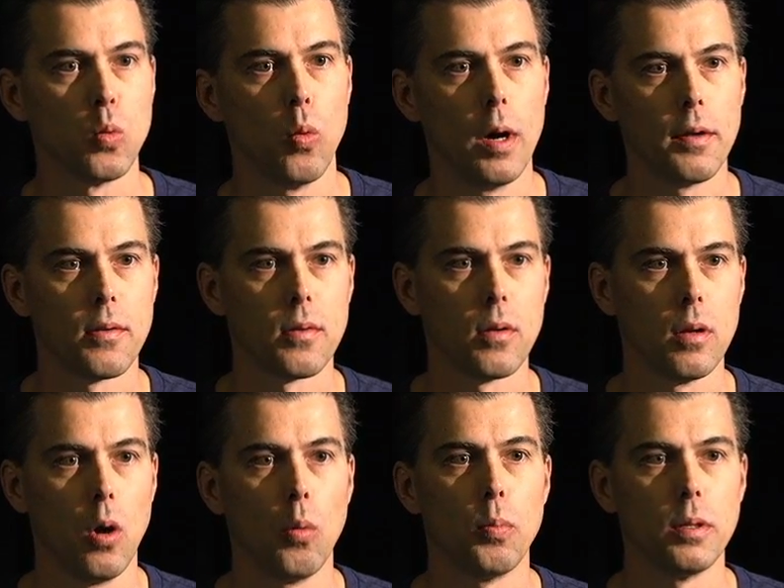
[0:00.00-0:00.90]
what
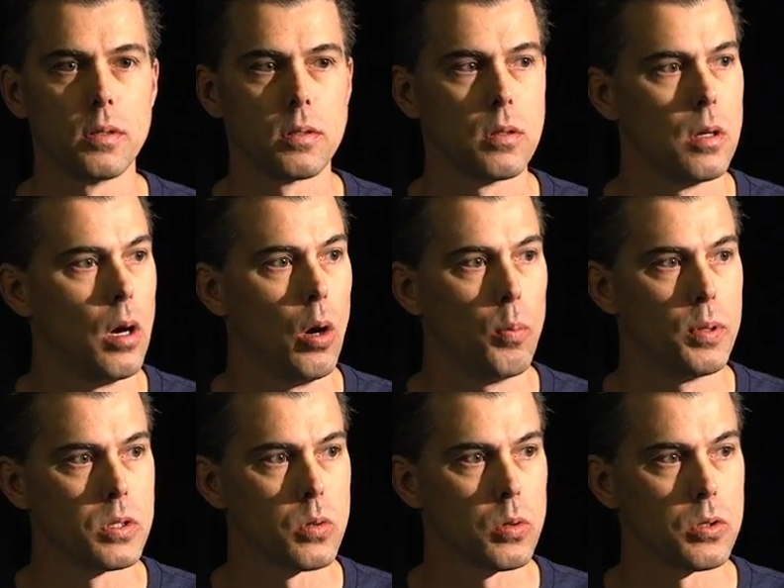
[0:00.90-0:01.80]
open
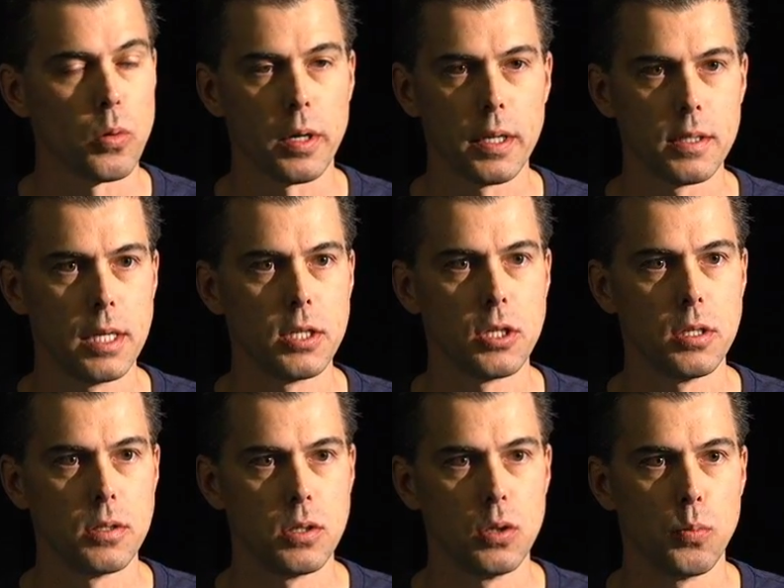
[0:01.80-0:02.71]
source organization
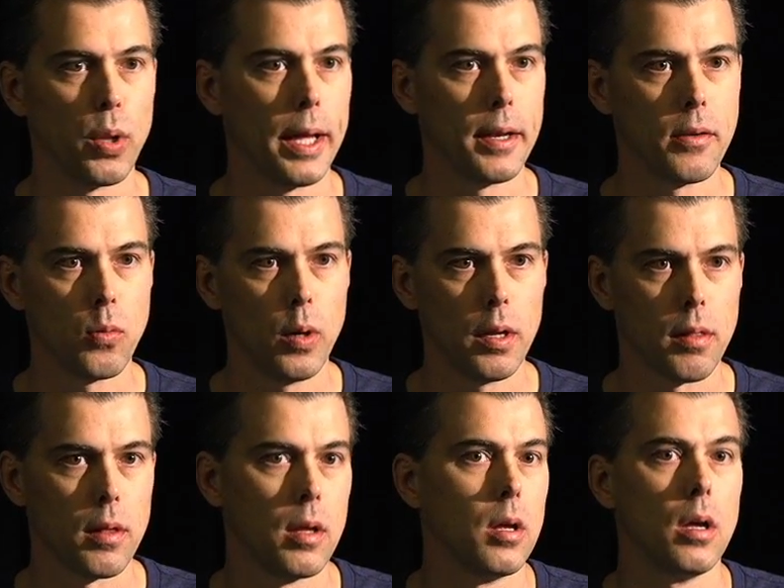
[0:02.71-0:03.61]
to plan it with.